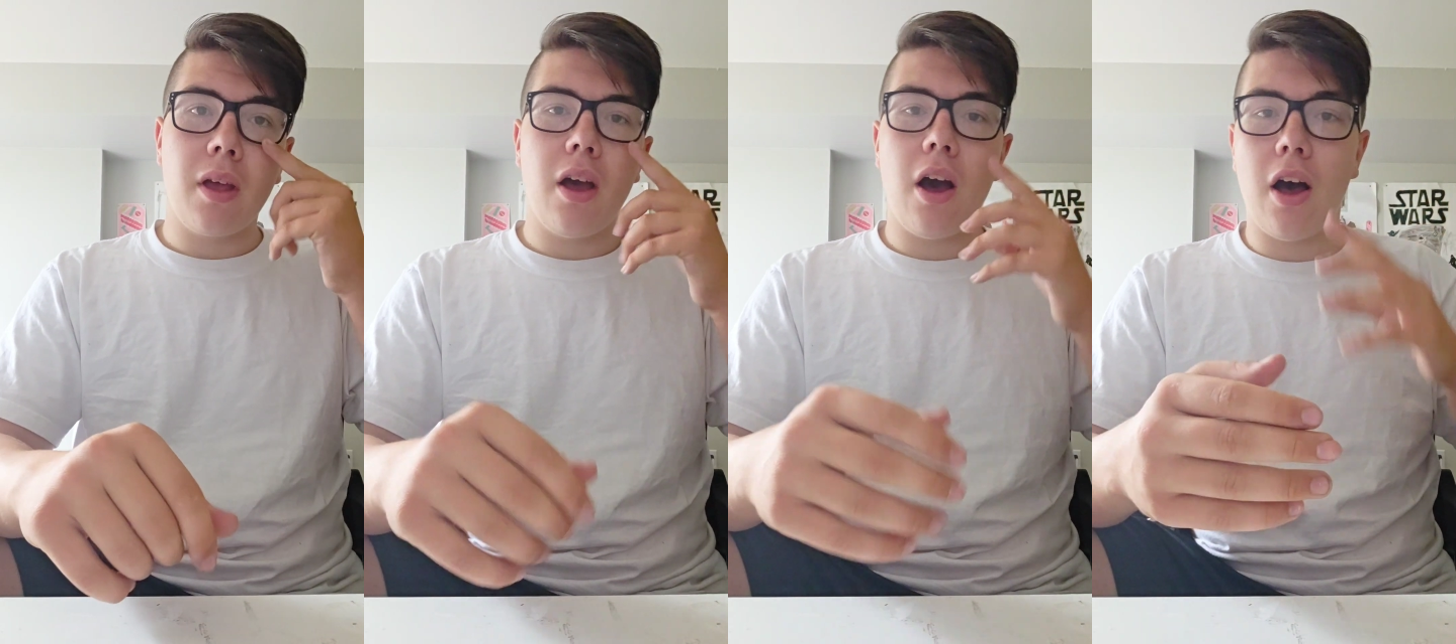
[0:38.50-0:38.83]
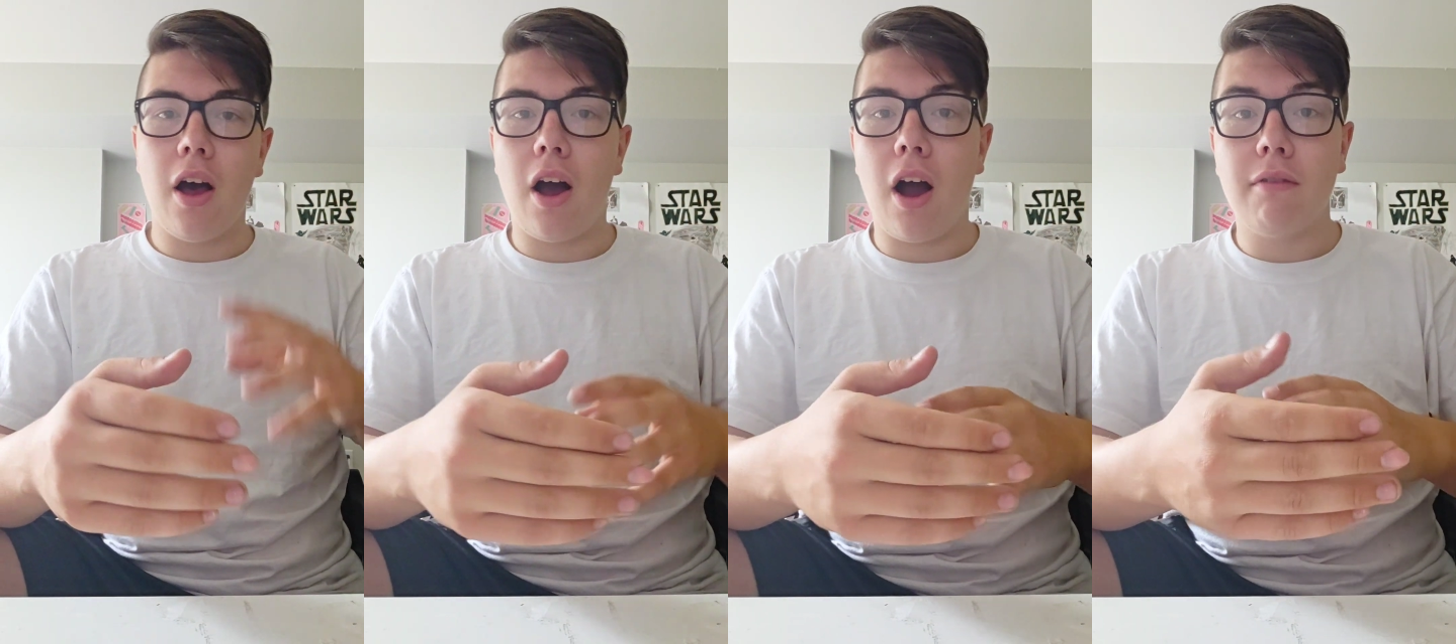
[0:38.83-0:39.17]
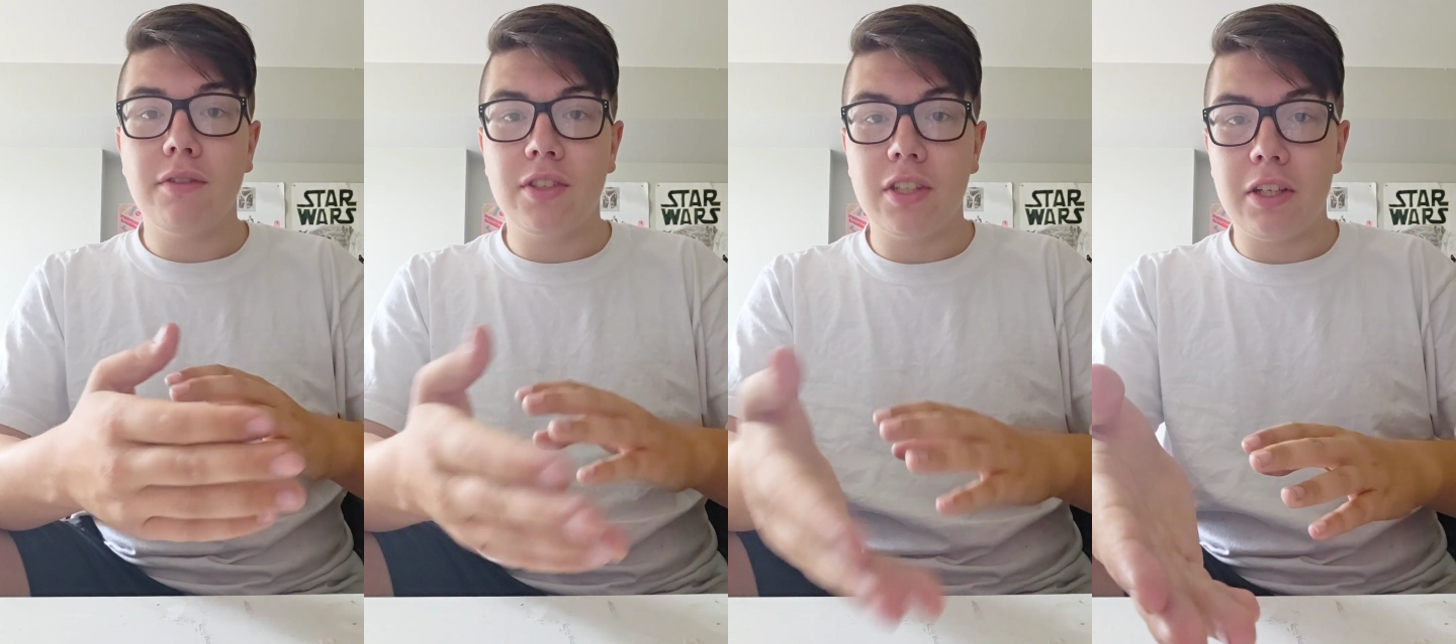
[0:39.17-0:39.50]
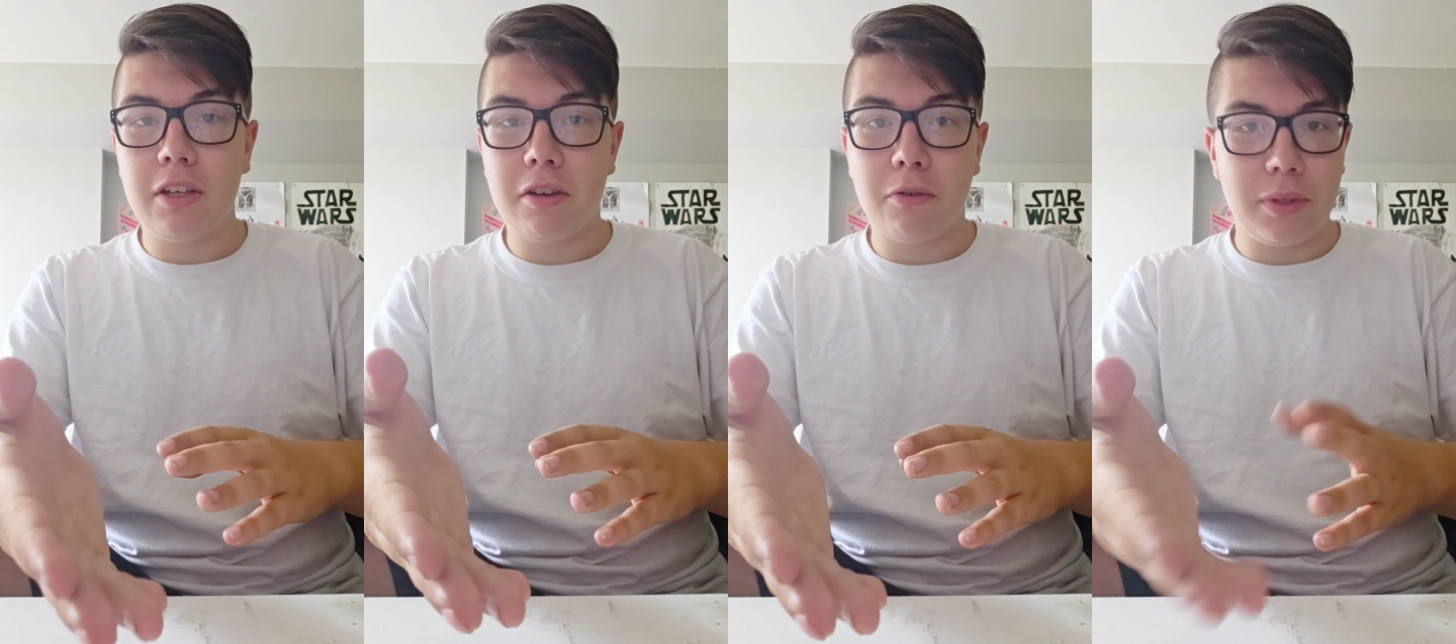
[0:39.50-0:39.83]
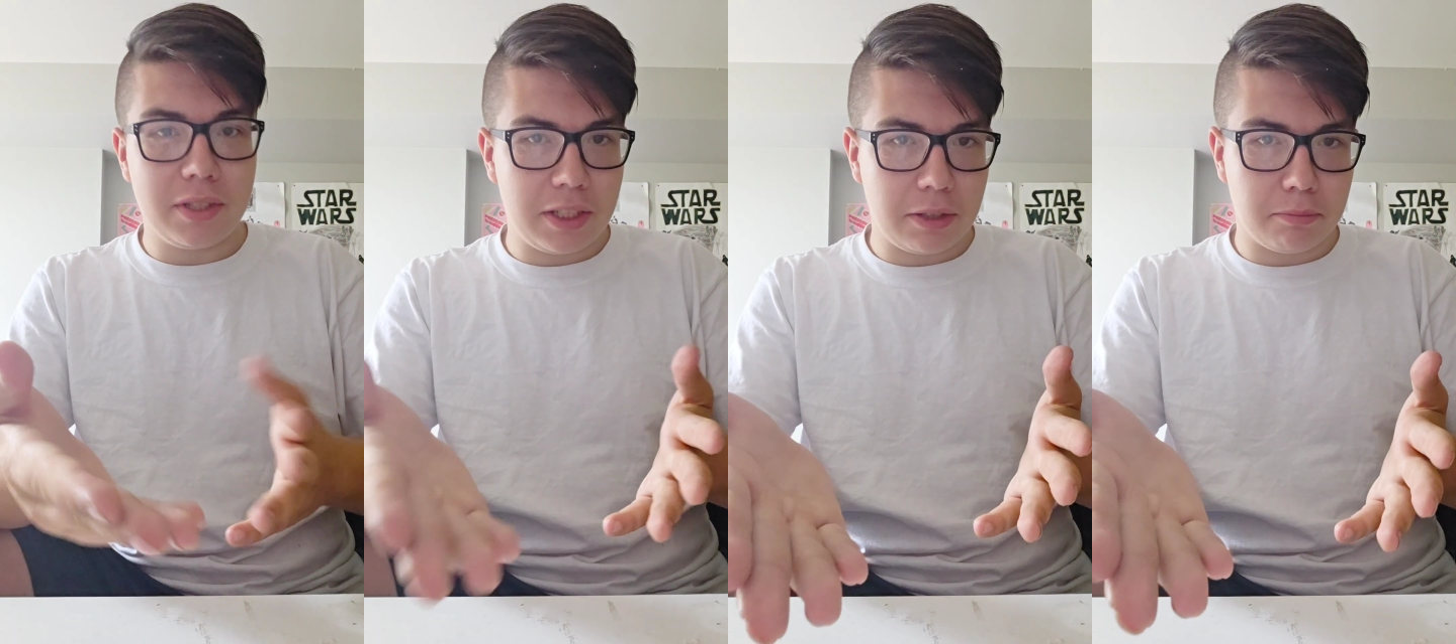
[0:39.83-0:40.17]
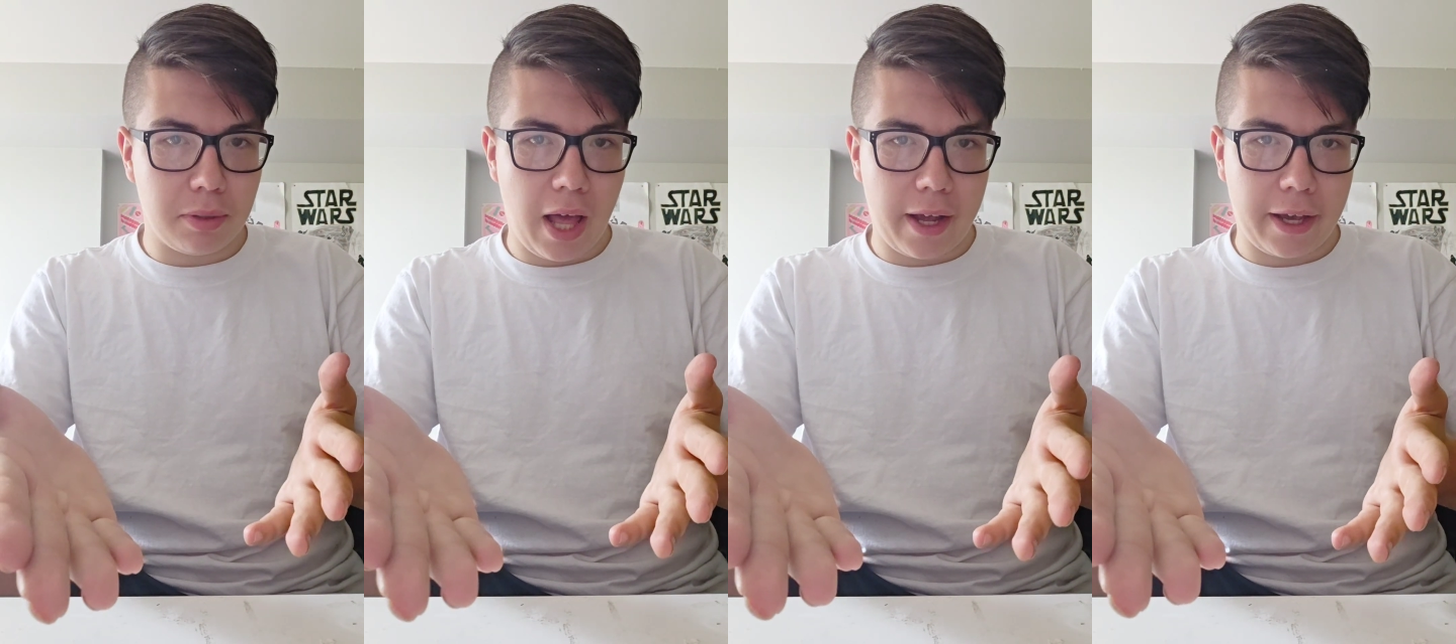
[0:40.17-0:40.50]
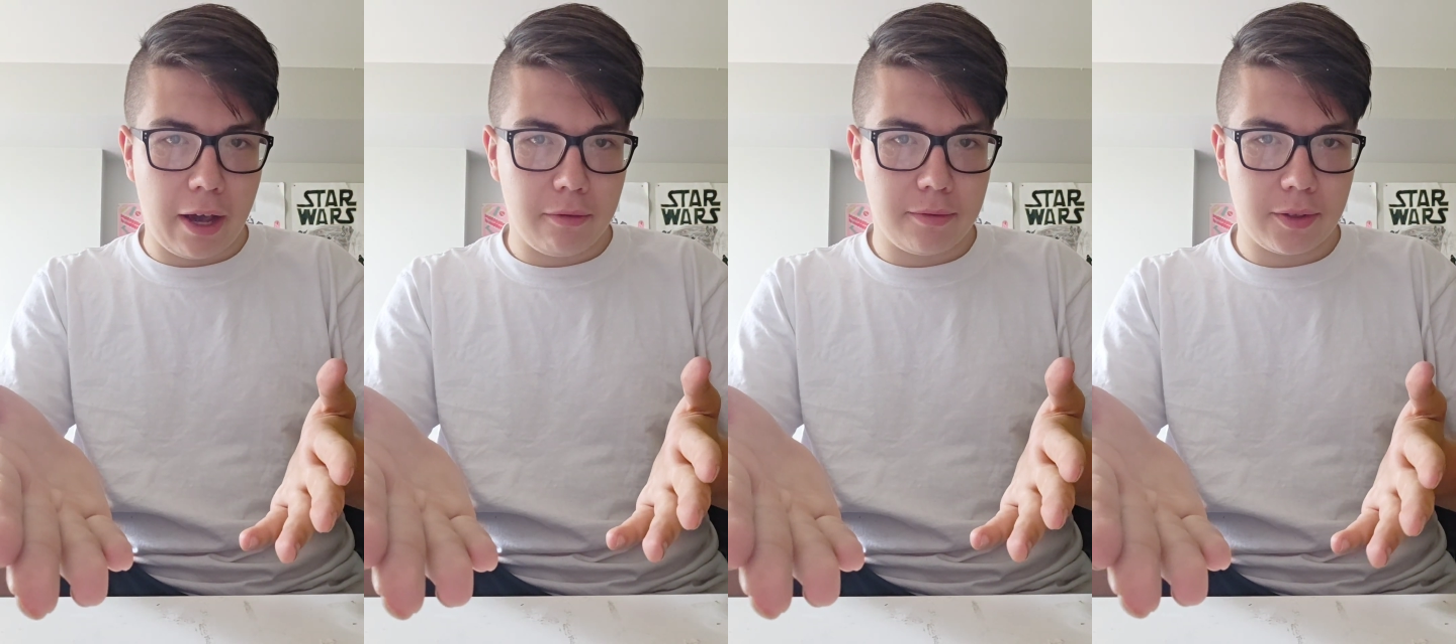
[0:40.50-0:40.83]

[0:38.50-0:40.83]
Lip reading: Obviously, we seen Blackout